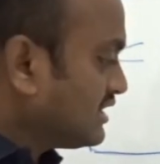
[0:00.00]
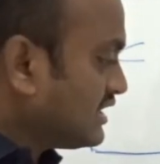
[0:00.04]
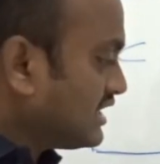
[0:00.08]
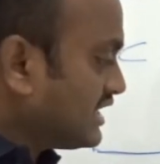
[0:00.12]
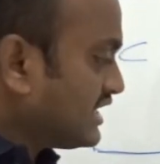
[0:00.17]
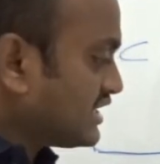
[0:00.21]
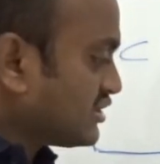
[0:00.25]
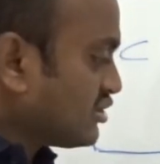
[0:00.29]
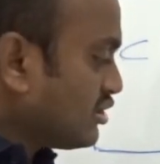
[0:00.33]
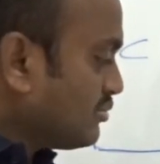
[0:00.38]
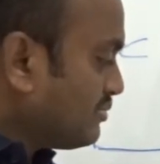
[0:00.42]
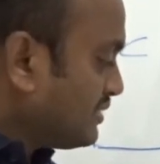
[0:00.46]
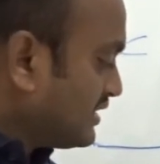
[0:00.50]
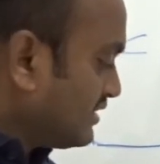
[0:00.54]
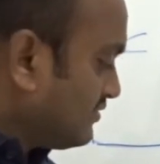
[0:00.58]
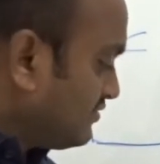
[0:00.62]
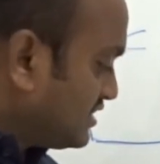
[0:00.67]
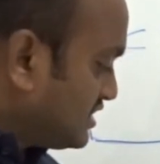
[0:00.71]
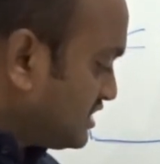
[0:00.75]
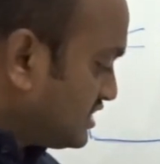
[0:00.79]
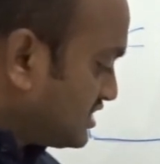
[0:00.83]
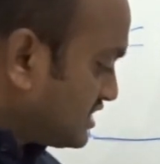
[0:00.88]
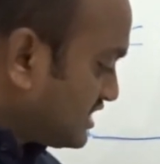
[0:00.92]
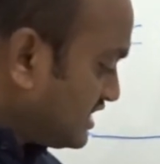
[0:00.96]
a topic
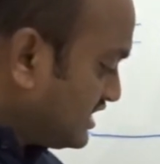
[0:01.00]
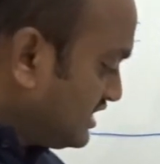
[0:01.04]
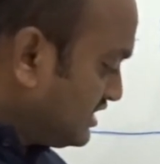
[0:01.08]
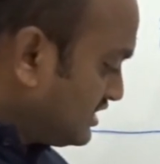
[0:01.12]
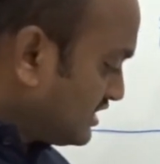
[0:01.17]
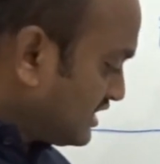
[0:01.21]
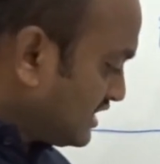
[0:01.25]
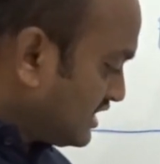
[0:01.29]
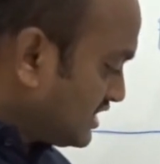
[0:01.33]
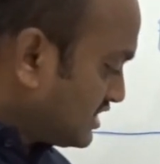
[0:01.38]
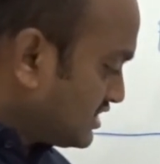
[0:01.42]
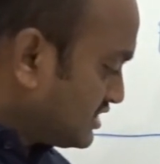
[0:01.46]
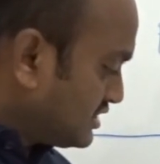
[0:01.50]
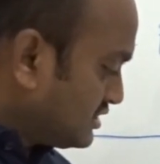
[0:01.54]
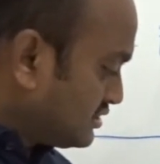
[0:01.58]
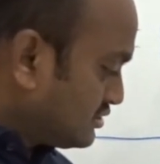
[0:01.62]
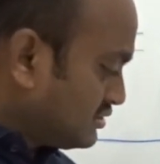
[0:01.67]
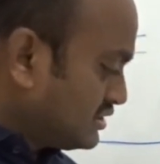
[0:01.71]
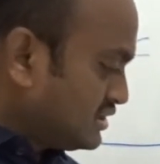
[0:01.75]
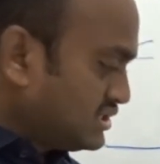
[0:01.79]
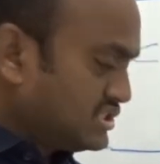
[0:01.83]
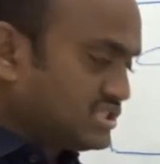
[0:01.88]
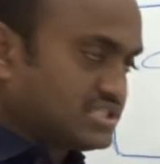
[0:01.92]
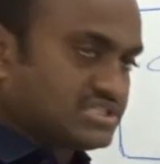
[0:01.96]
which is in connection to
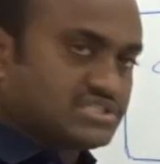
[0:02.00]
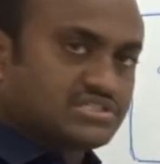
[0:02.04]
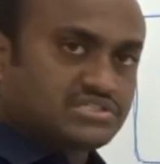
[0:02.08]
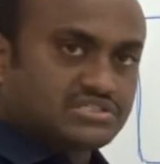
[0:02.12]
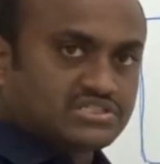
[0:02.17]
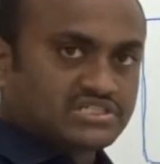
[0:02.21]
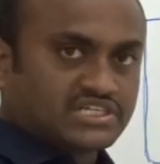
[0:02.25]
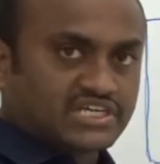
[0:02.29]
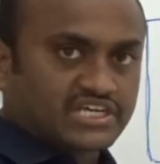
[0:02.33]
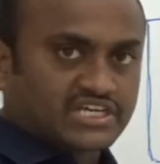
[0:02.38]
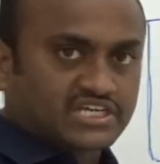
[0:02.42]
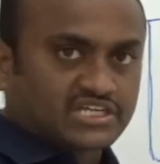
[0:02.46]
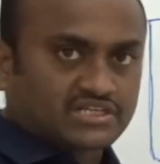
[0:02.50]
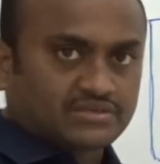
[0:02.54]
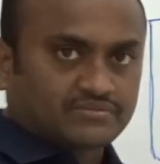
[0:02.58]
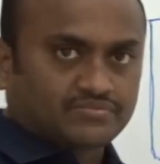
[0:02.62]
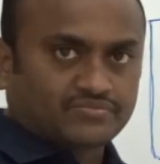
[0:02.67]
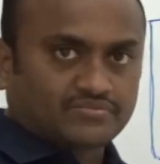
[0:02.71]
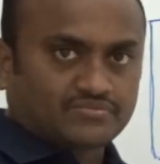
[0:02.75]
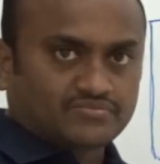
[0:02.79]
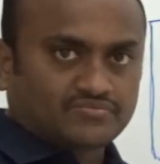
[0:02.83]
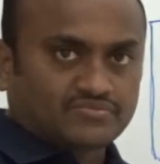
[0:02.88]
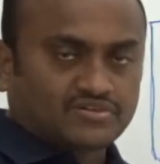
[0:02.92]
this diagram.